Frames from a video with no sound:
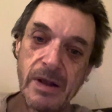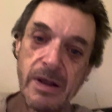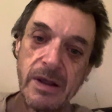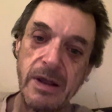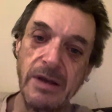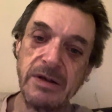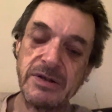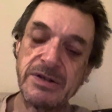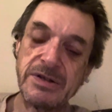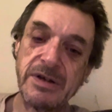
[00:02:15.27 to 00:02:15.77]

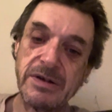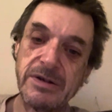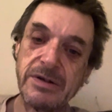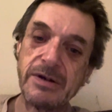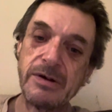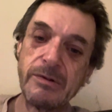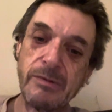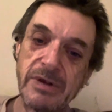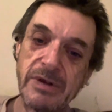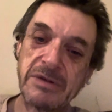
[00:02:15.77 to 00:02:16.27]
in
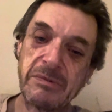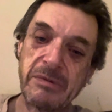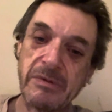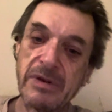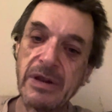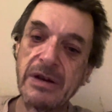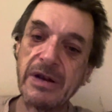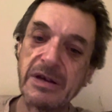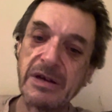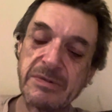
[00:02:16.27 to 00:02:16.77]
situ with with
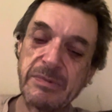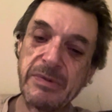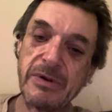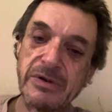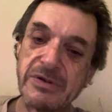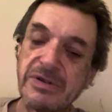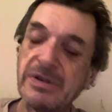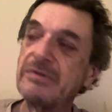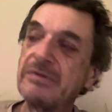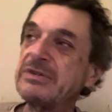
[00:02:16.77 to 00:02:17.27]
an
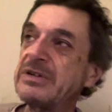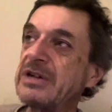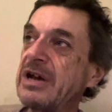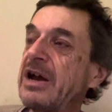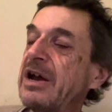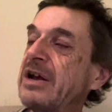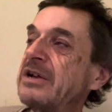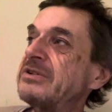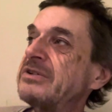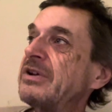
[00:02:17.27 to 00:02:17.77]
explosive
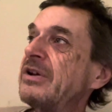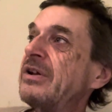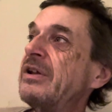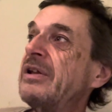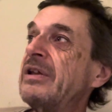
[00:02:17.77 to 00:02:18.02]
charge.